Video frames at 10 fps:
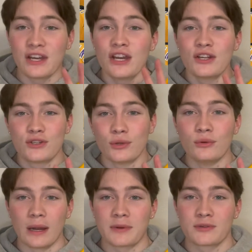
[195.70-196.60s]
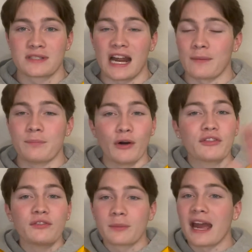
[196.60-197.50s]
2 numbers retired. Both
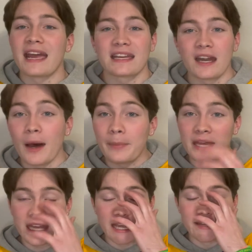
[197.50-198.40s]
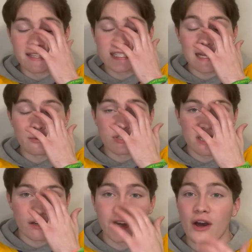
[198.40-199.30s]
of them are hanging up in the Staples
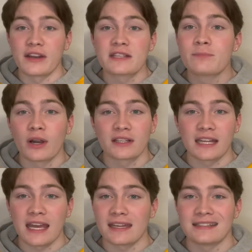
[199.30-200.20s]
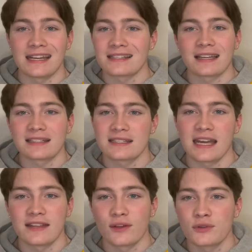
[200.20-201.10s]
Center, and on his birthday and days like
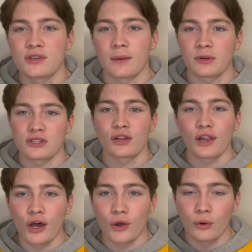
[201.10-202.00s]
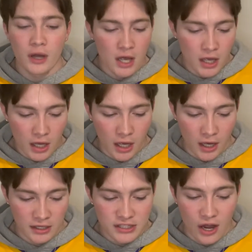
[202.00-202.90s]
today, those numbers glow
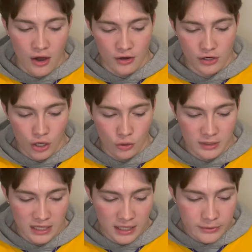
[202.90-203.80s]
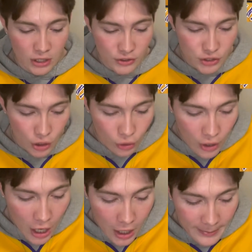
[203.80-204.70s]
to honor Kobe. He was also
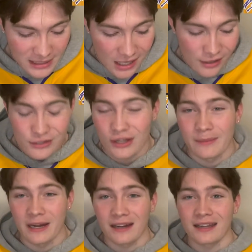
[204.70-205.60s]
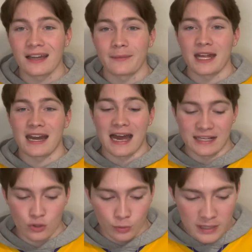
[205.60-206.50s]
a McDonald's All-American coming out of high
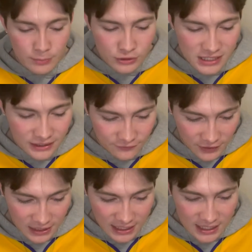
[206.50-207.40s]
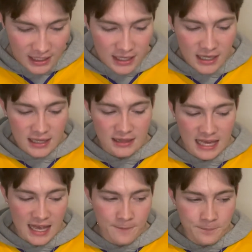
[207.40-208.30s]
school. People tend to forget that